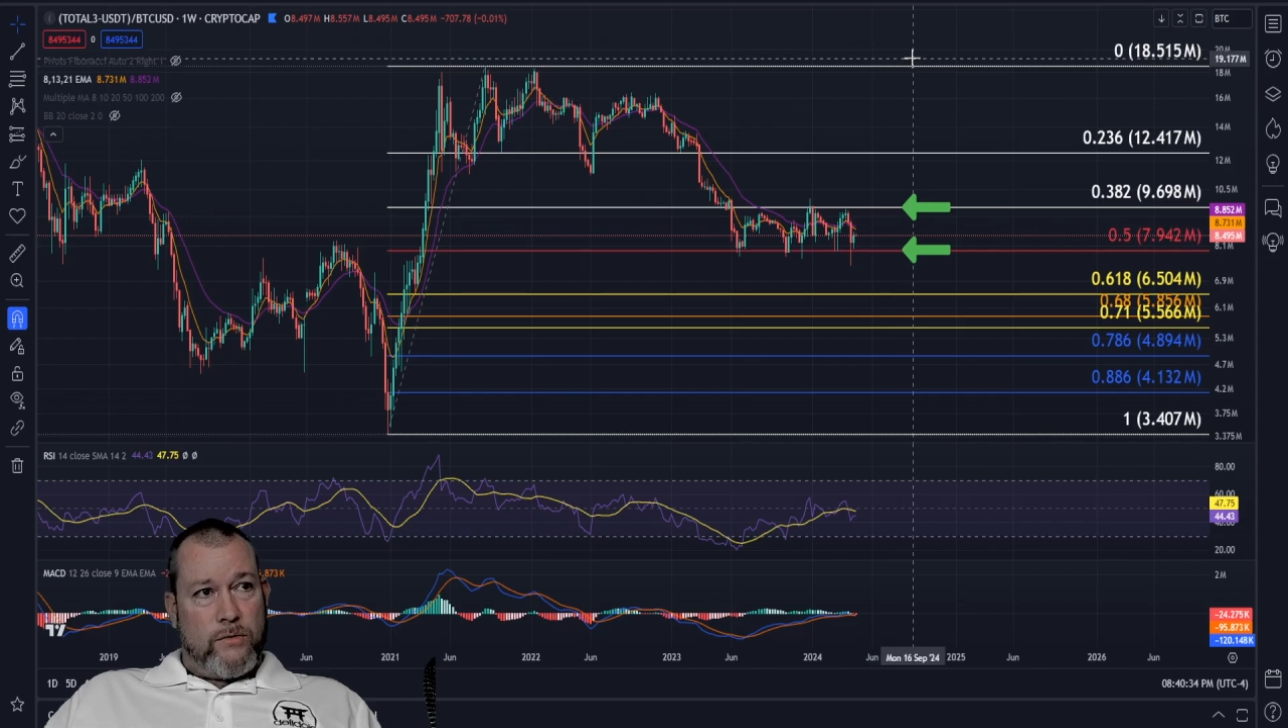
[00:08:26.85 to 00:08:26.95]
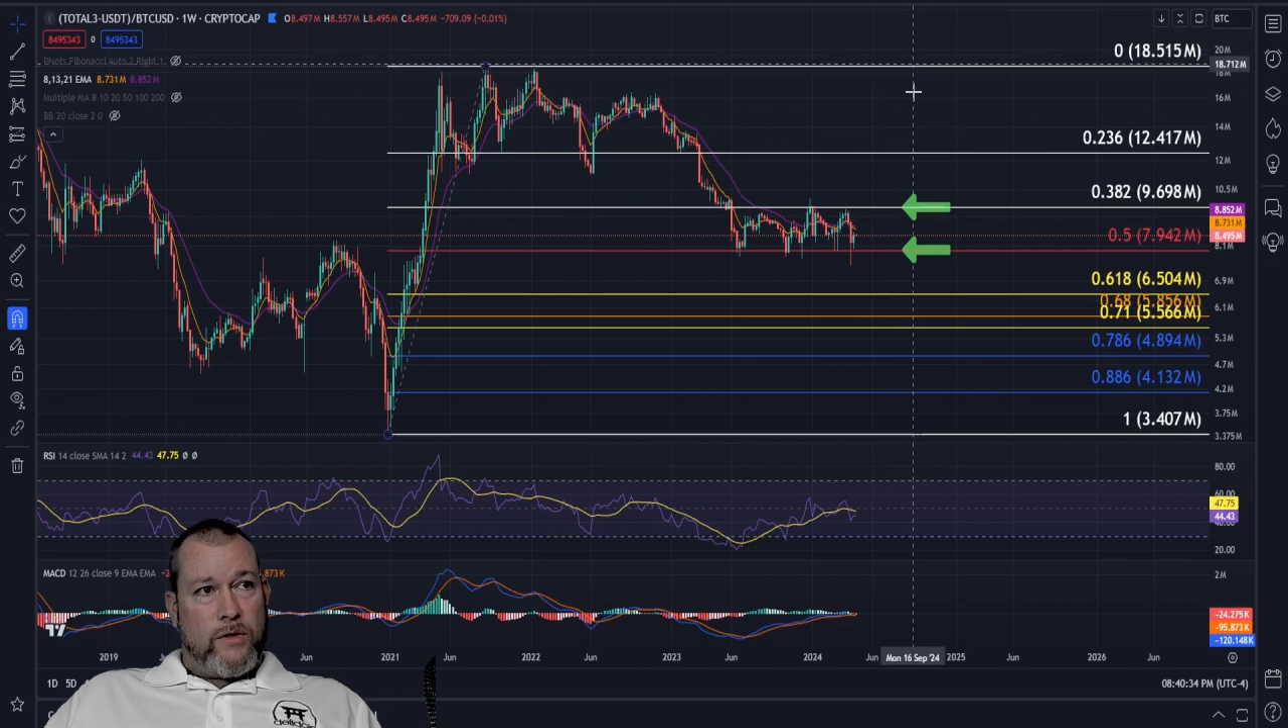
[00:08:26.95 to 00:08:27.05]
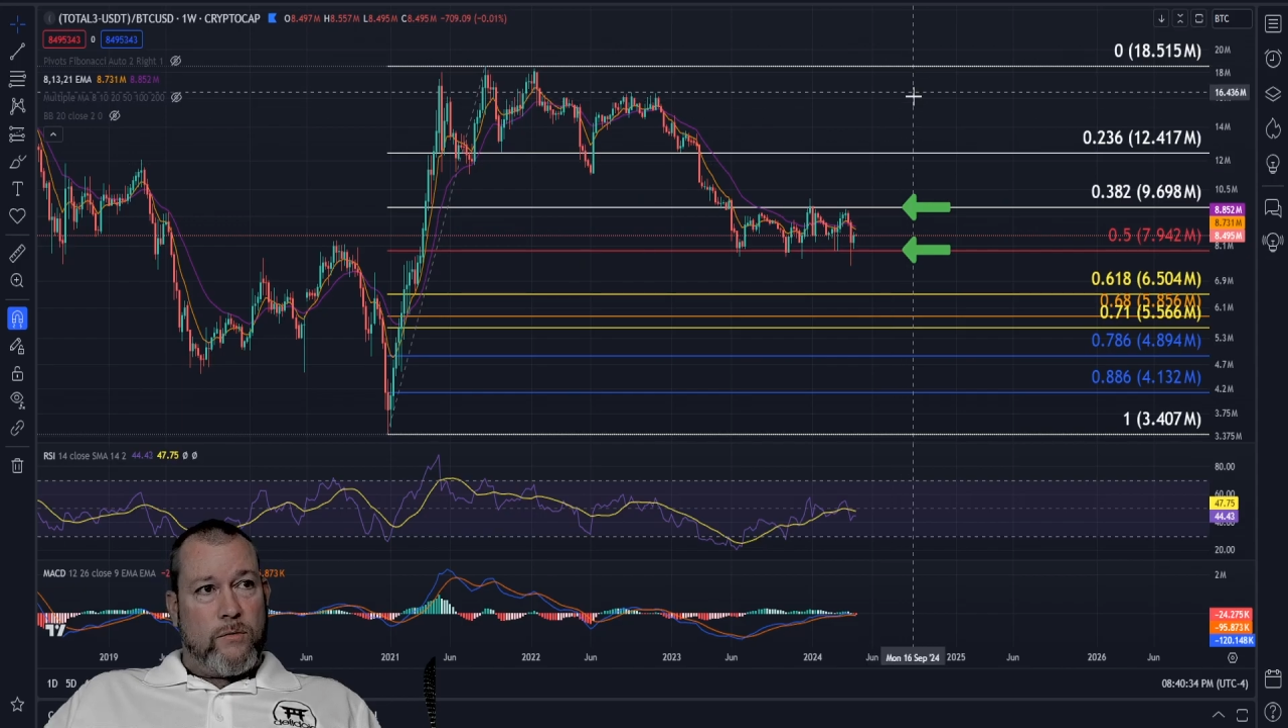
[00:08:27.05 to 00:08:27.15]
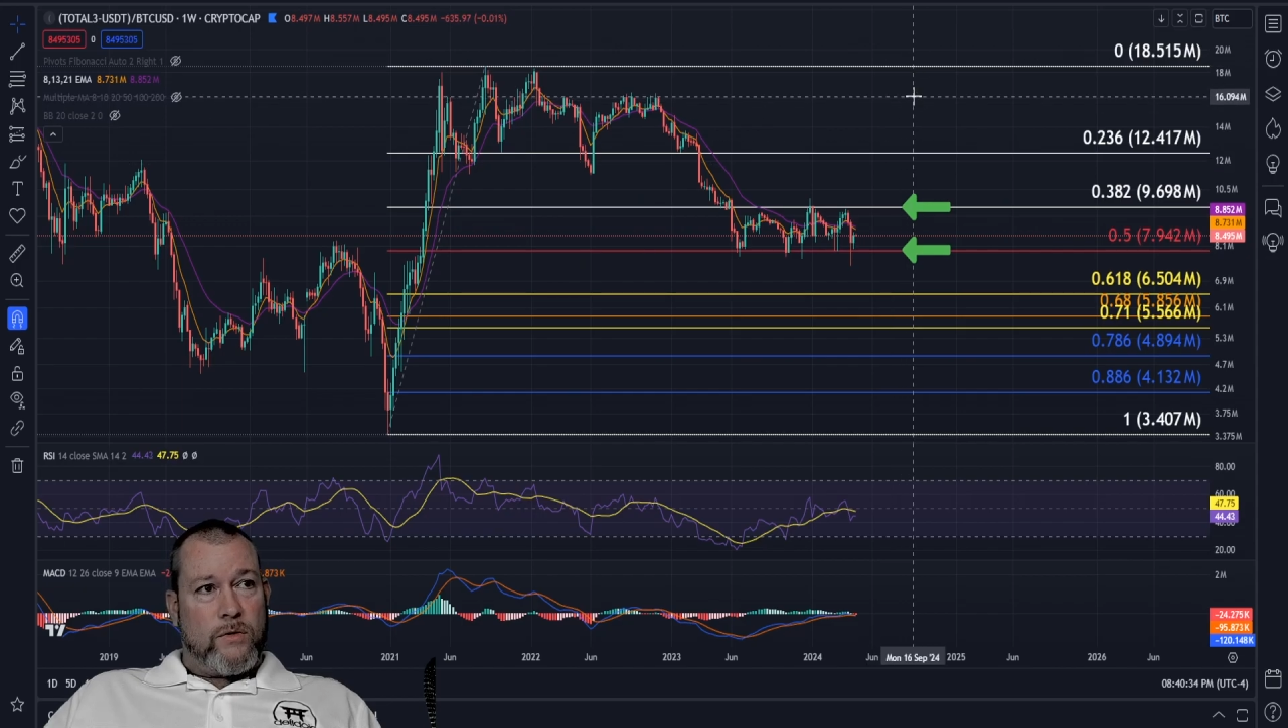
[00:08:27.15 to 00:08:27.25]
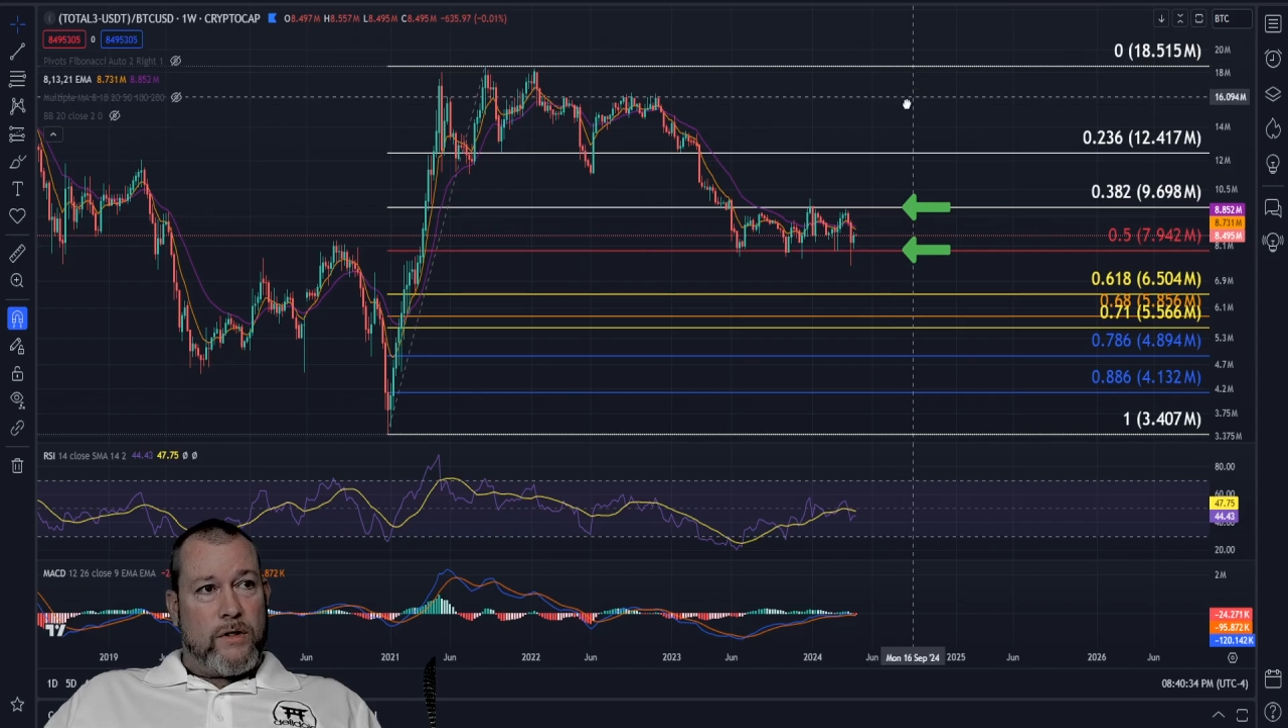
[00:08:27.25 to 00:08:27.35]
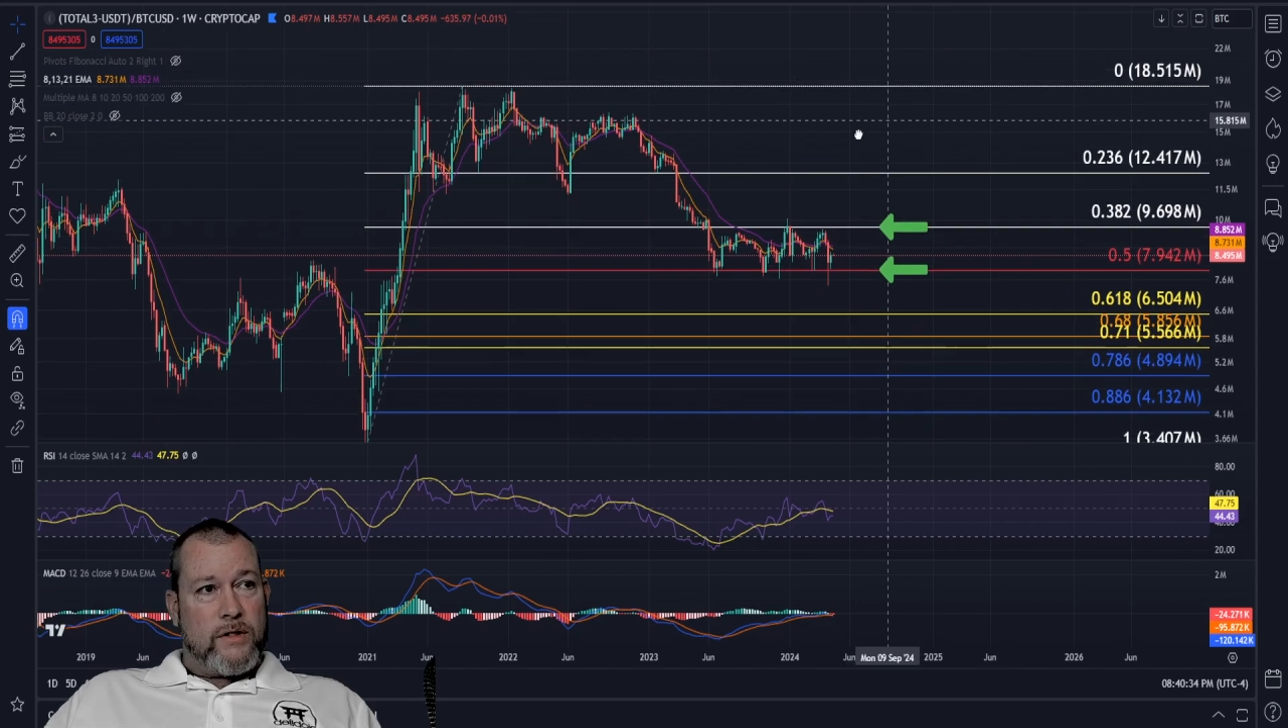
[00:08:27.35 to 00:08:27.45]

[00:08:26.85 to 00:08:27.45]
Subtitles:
then we're going to